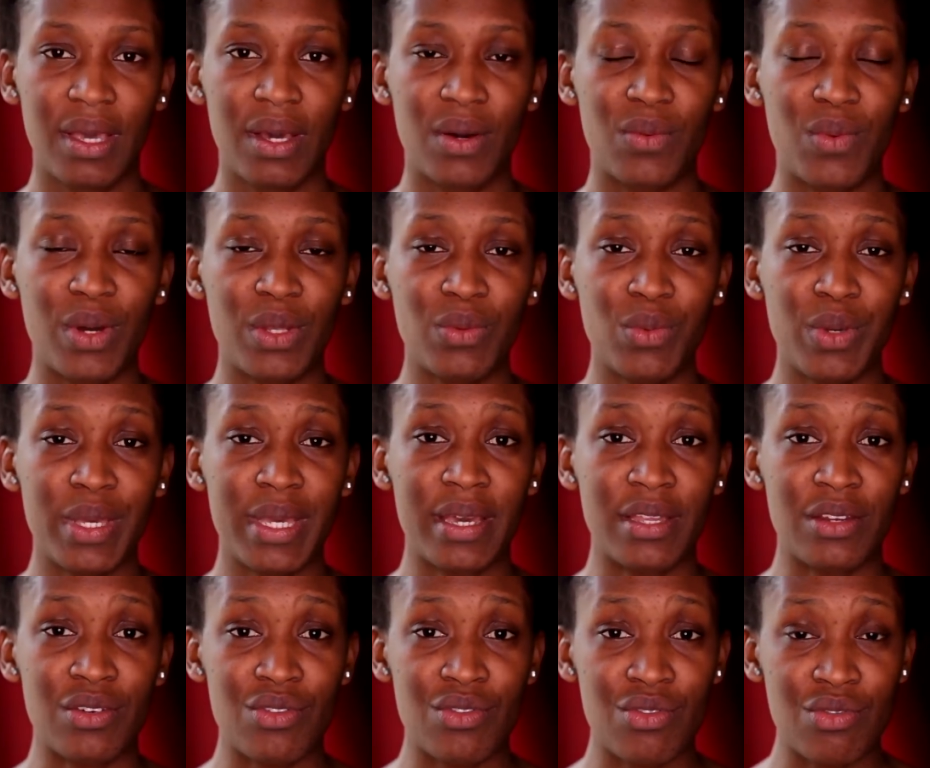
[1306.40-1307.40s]
When we
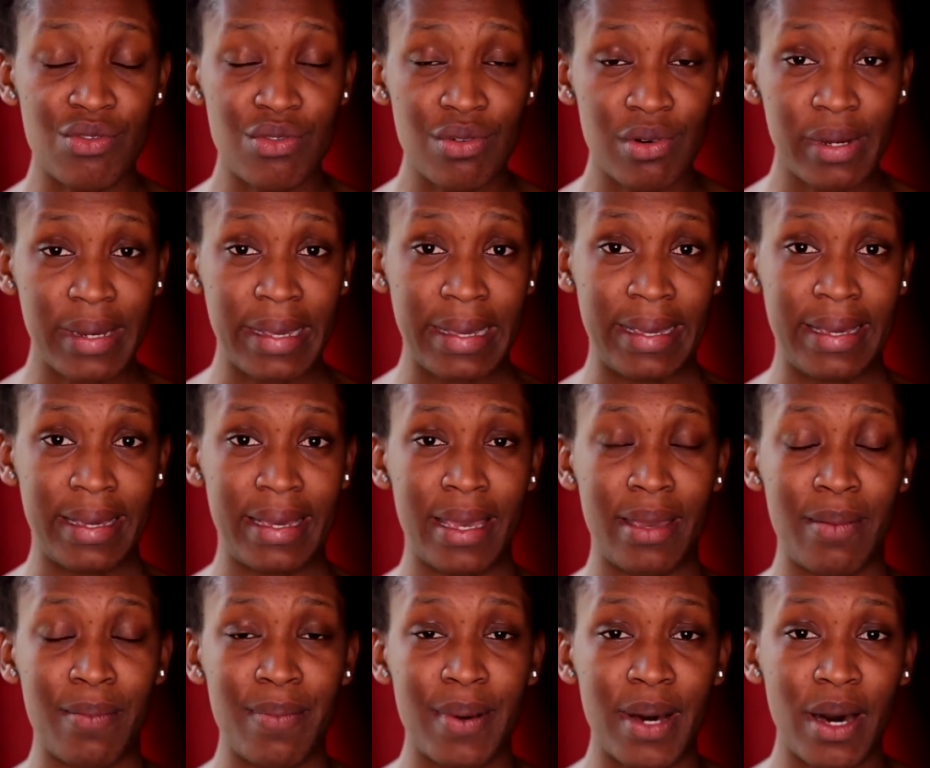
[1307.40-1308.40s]
can truly
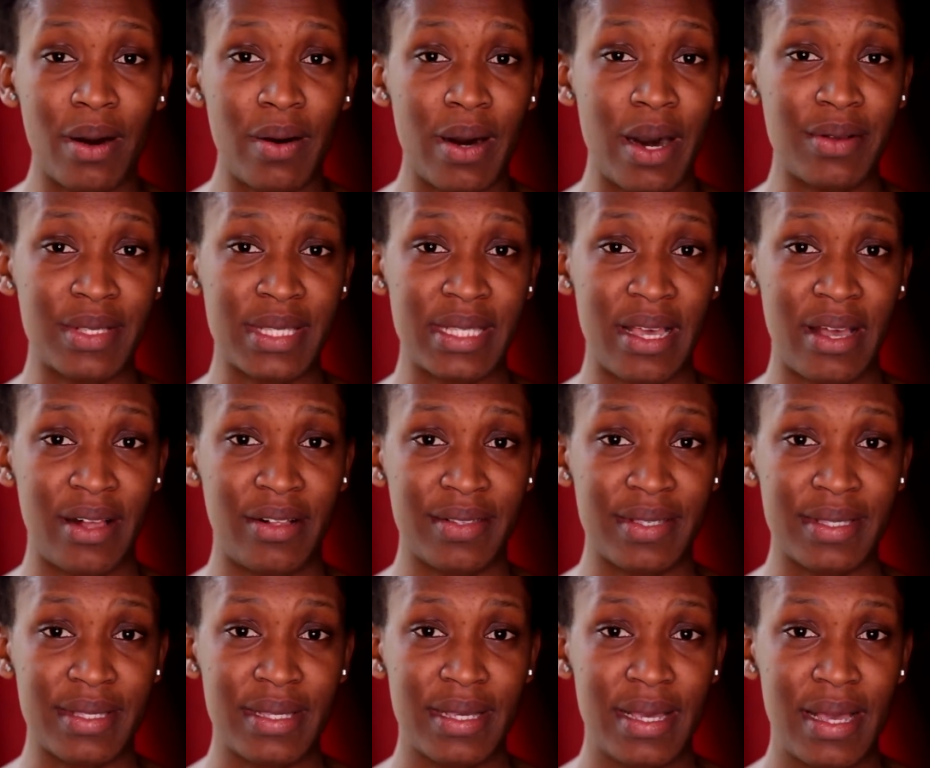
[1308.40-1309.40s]
empower
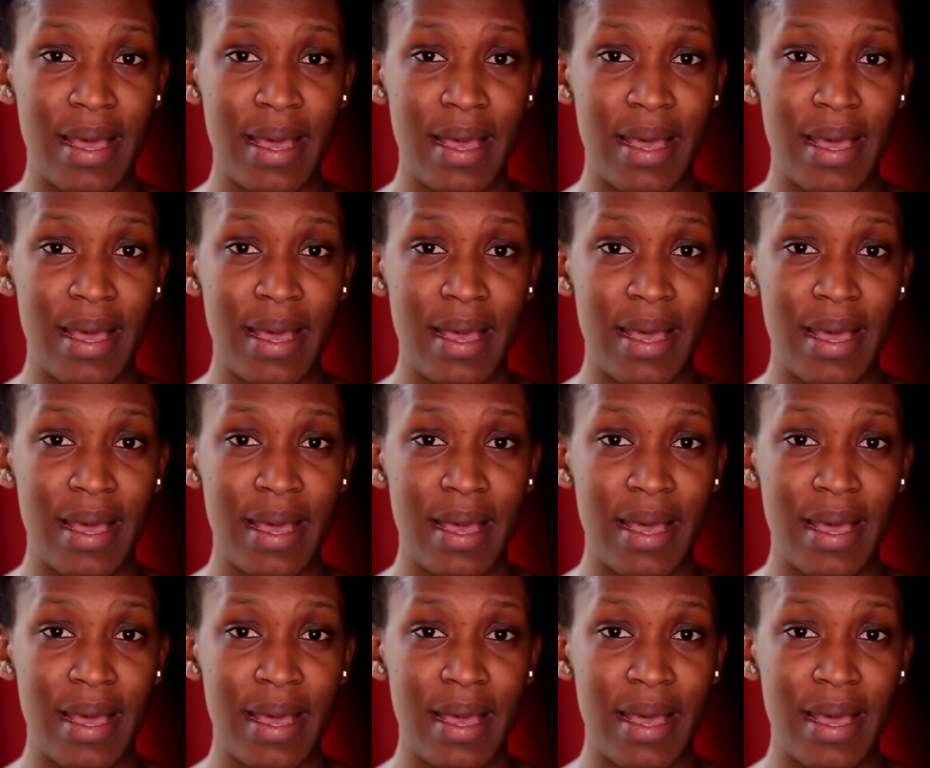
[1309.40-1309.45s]
ourselves